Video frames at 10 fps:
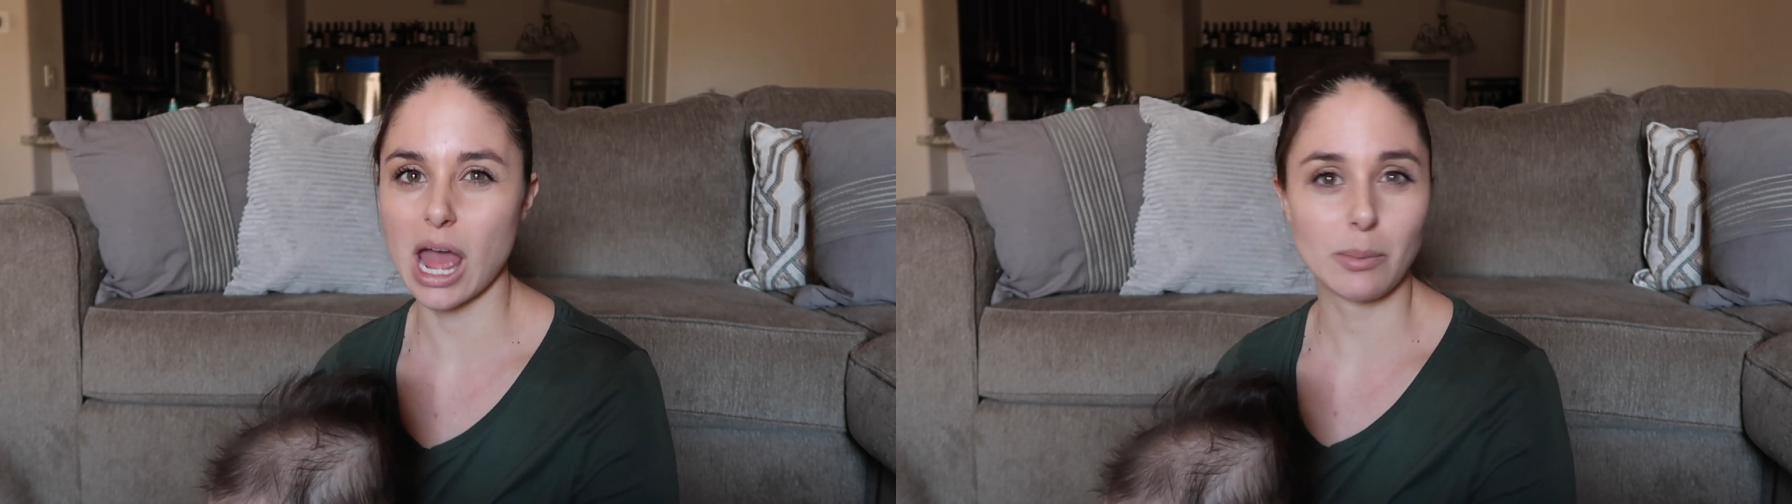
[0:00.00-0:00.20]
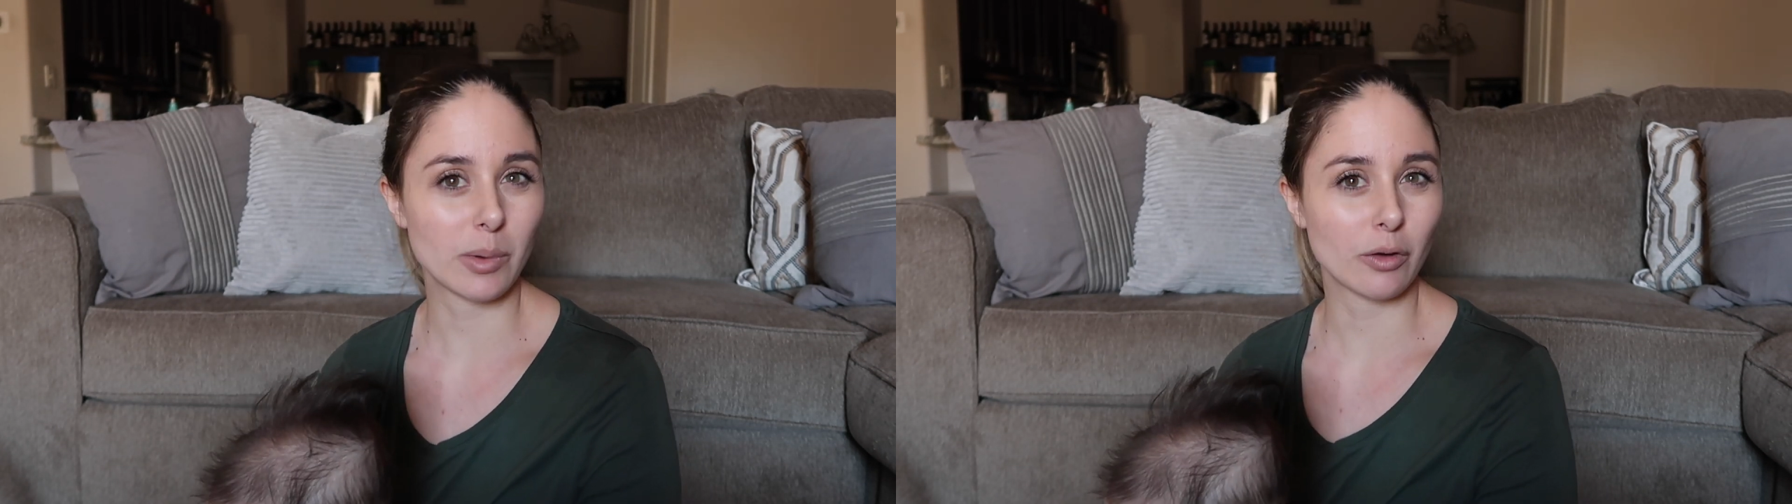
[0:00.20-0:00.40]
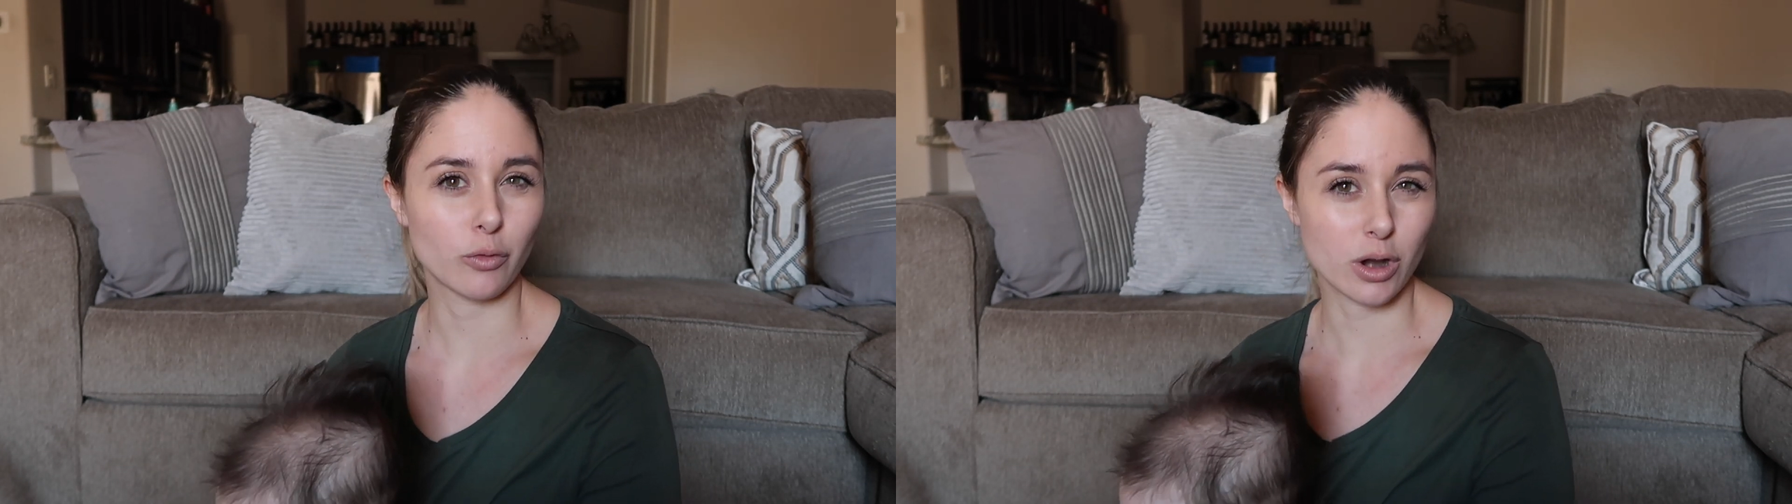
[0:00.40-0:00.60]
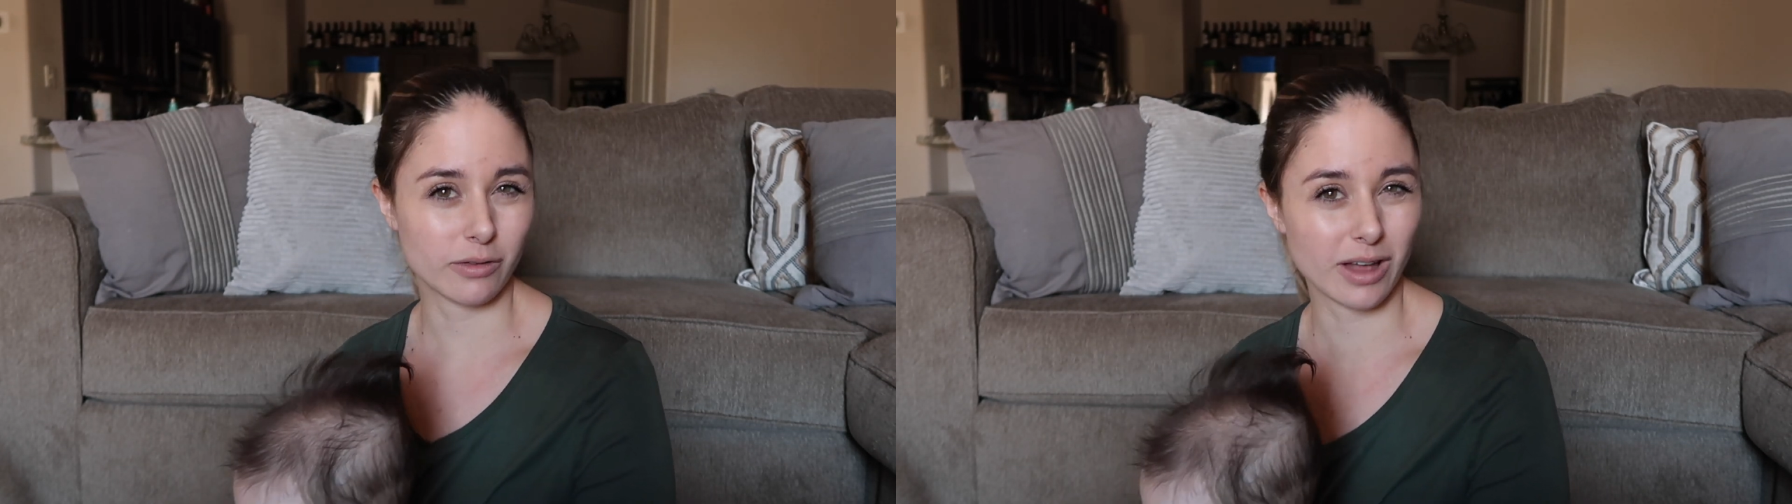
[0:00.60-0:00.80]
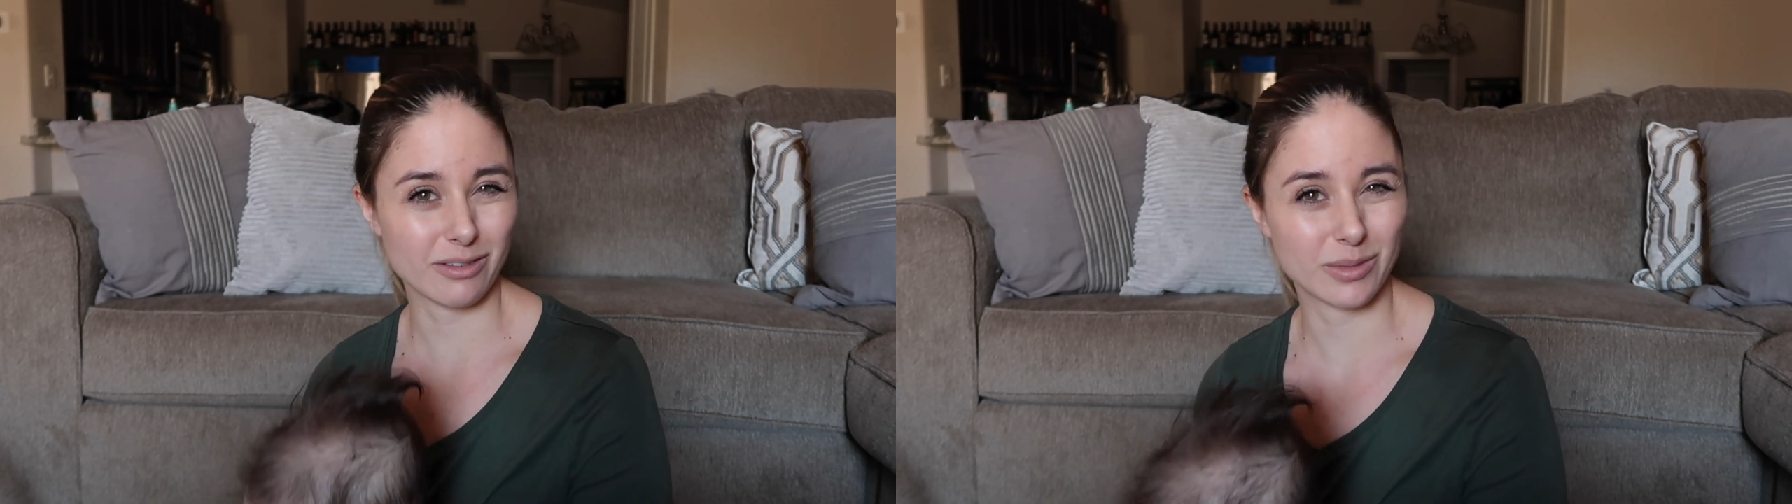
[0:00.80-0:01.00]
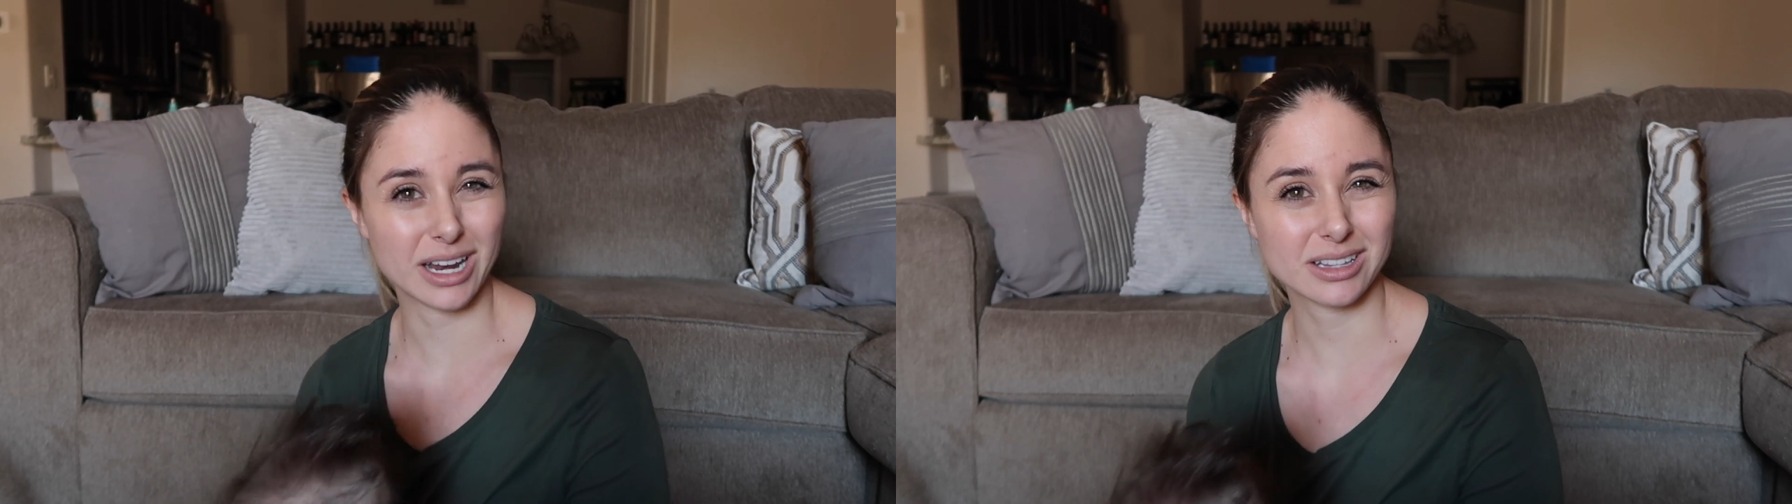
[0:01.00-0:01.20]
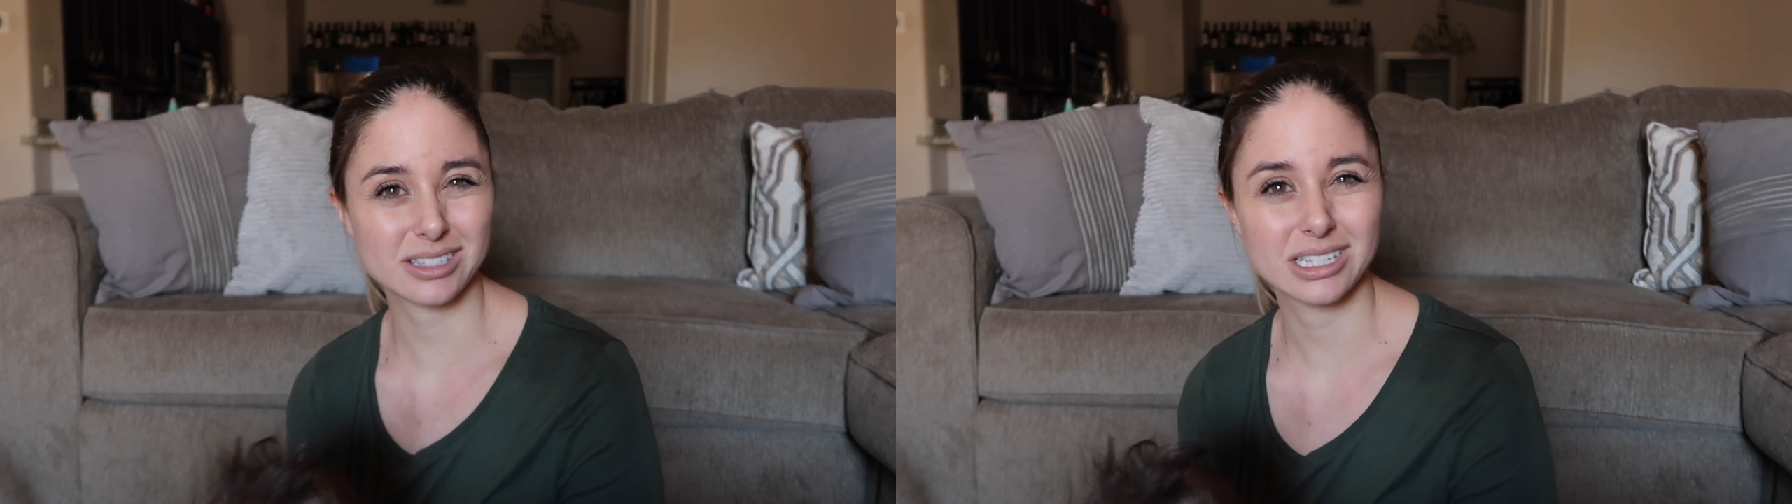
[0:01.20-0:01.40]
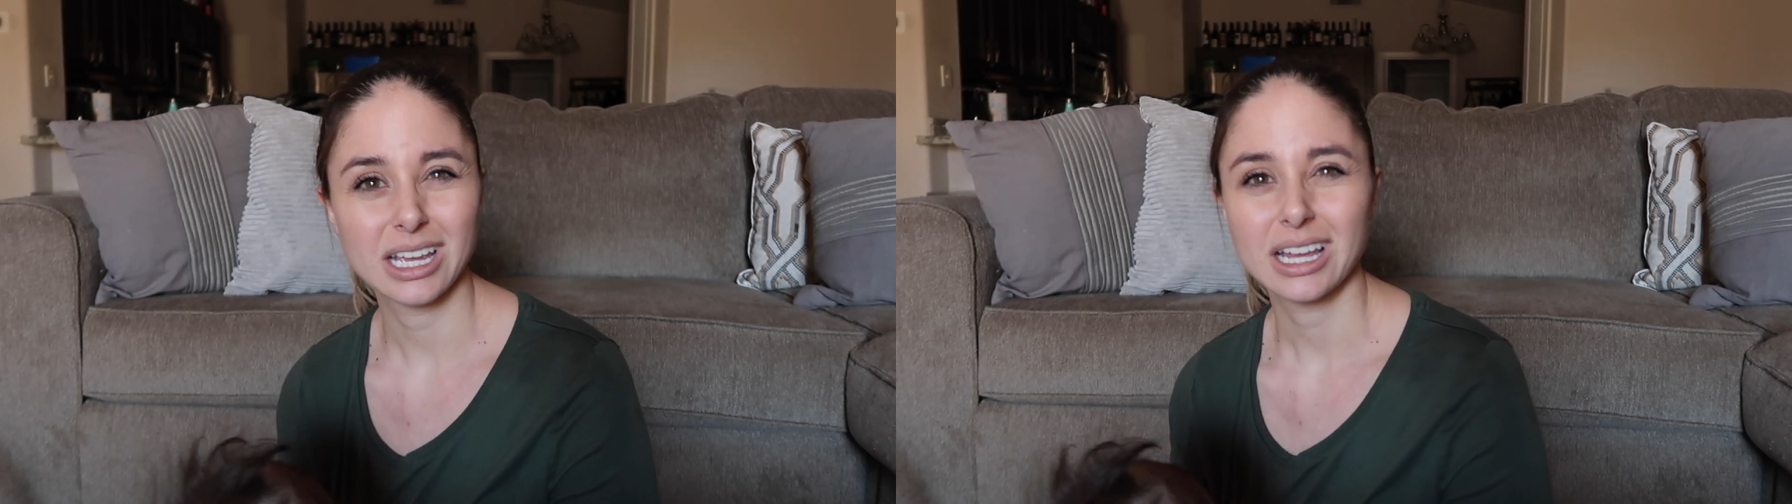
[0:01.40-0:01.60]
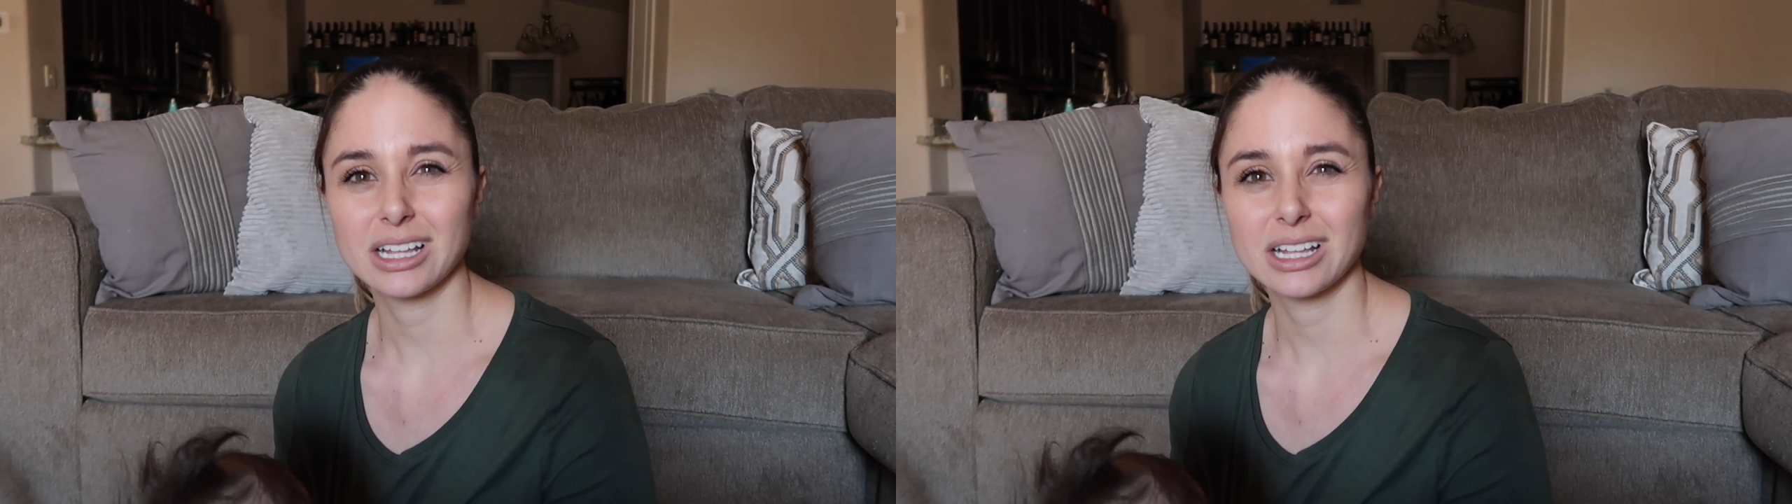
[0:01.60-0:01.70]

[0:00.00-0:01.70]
nap about 45 minutes.